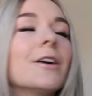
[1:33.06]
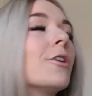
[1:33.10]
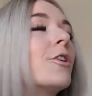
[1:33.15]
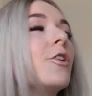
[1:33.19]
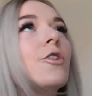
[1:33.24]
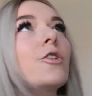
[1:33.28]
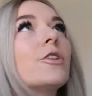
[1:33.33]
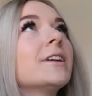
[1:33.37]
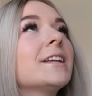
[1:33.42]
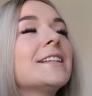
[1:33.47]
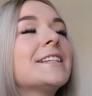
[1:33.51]
There
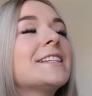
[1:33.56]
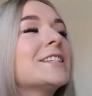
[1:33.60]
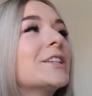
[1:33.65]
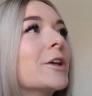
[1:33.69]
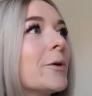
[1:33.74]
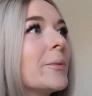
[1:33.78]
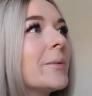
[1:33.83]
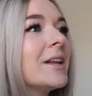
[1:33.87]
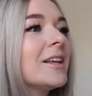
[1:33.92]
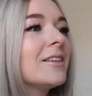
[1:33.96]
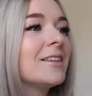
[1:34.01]
are already
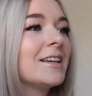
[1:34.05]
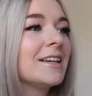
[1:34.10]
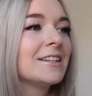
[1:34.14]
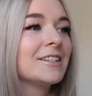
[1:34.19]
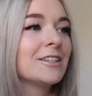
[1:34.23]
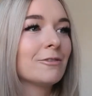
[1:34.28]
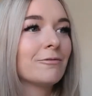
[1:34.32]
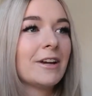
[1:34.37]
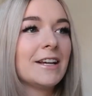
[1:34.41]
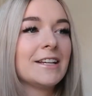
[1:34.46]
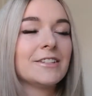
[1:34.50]
so many
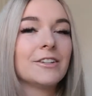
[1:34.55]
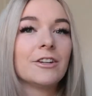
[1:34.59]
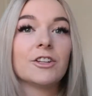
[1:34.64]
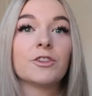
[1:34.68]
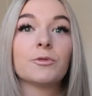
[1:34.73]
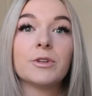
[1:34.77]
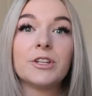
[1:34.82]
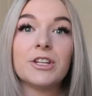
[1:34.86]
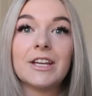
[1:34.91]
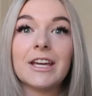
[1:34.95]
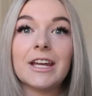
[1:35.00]
things to
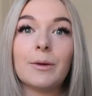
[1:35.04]
research when you